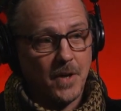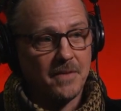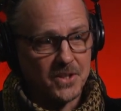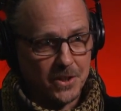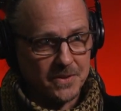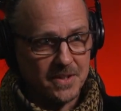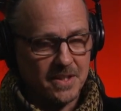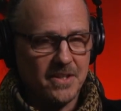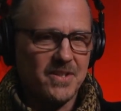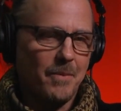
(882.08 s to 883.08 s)
Of The Chosen.
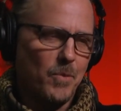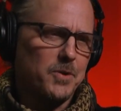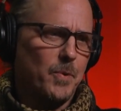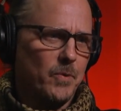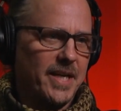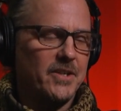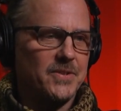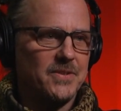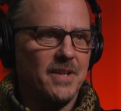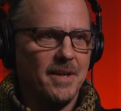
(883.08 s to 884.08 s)
And there's multiple
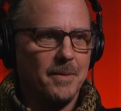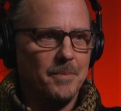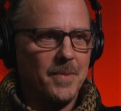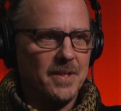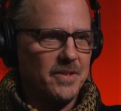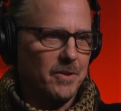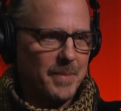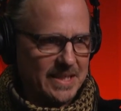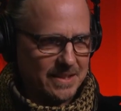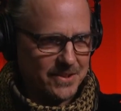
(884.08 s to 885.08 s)
writers, and they're
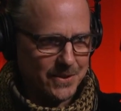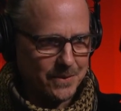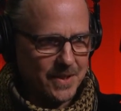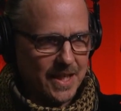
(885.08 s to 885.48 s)
amazing too.